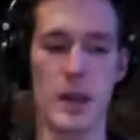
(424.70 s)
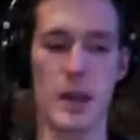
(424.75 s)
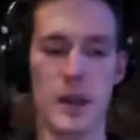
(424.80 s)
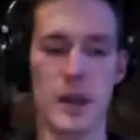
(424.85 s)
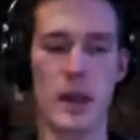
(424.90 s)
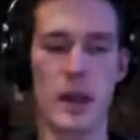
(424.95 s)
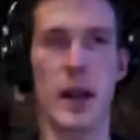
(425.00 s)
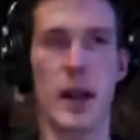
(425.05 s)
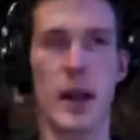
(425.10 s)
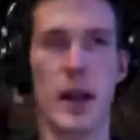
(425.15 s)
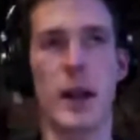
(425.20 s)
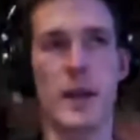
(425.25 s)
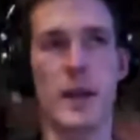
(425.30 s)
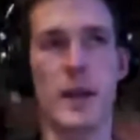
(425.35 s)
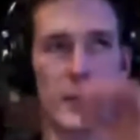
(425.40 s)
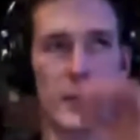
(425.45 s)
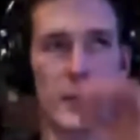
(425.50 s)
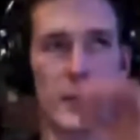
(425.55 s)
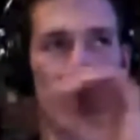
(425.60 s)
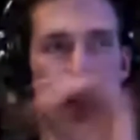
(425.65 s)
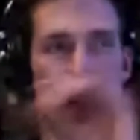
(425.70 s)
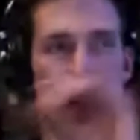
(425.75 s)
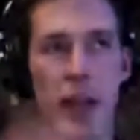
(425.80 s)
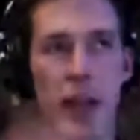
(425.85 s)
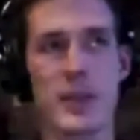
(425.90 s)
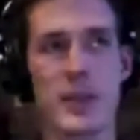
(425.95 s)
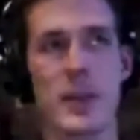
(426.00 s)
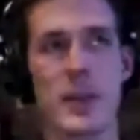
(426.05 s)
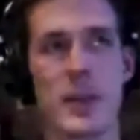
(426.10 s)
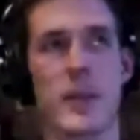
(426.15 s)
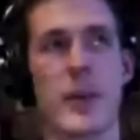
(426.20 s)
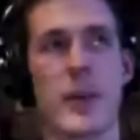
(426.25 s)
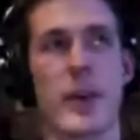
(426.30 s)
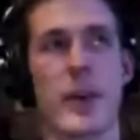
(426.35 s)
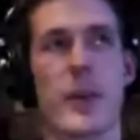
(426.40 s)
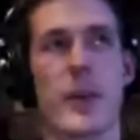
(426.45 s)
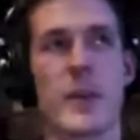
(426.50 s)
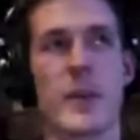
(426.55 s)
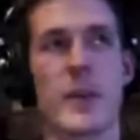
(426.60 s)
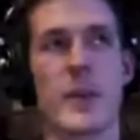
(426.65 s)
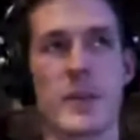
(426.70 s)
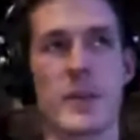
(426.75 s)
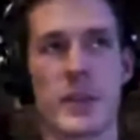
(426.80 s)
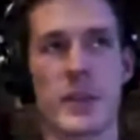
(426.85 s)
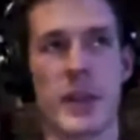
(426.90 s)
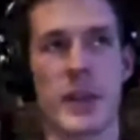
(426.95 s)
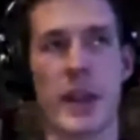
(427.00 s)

Uh, so the Hackstar program is interesting.